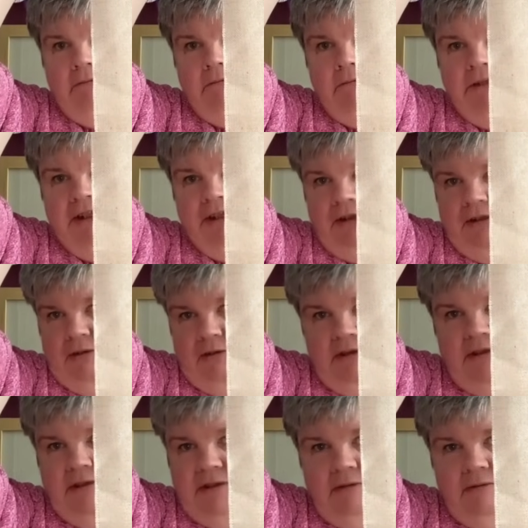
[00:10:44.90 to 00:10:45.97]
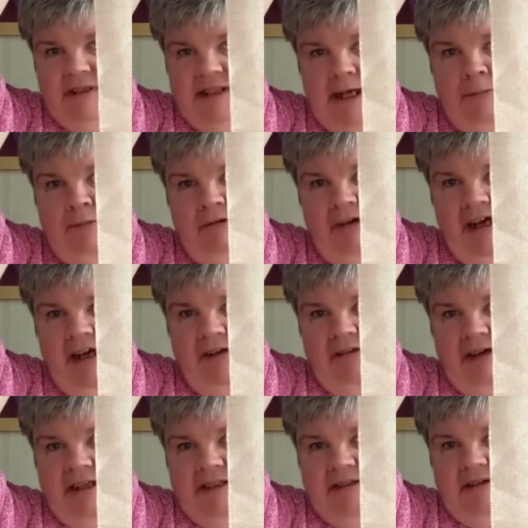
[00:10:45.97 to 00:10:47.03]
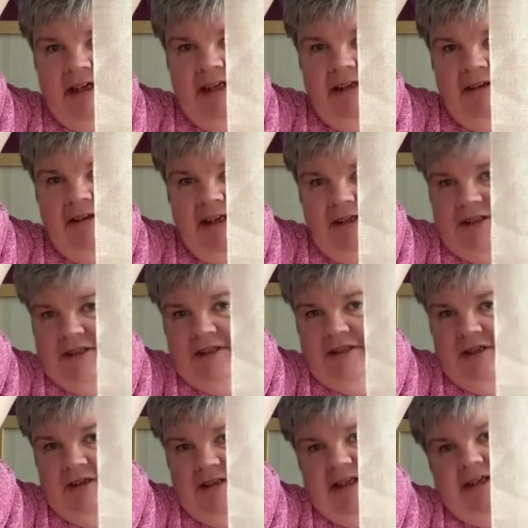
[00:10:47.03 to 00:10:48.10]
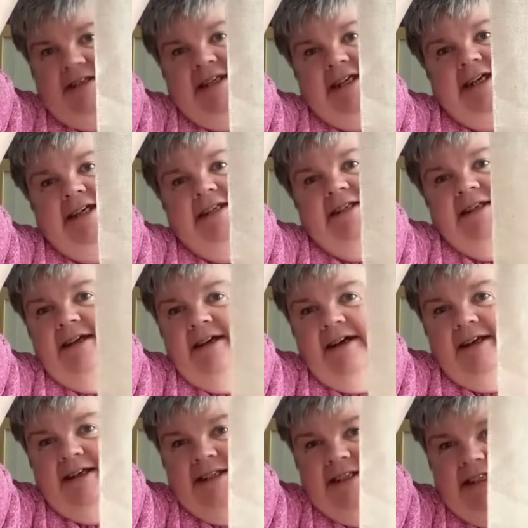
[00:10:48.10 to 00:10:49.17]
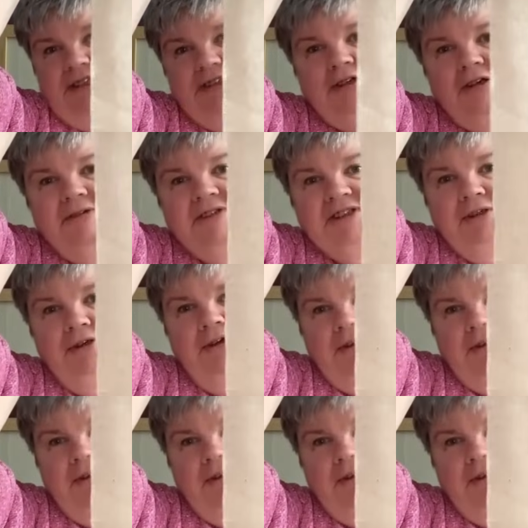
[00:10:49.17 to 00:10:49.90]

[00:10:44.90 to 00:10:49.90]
You don't separate threads or anything, you just use it as it is. And I stitch over 2